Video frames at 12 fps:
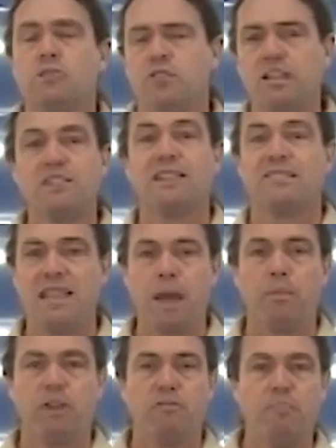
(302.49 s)
So that's an
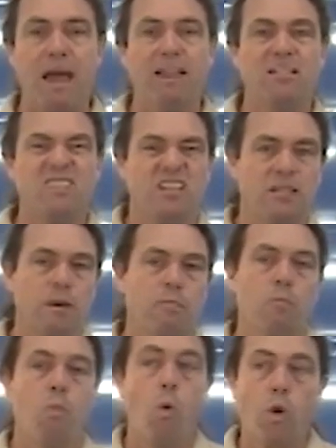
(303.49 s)
example of balancing them
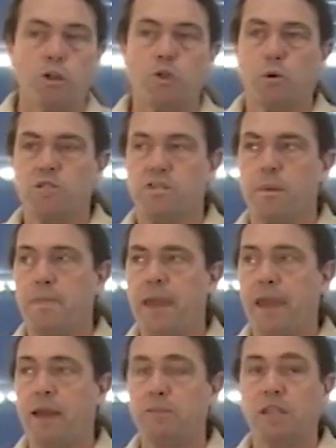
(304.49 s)
more towards the man,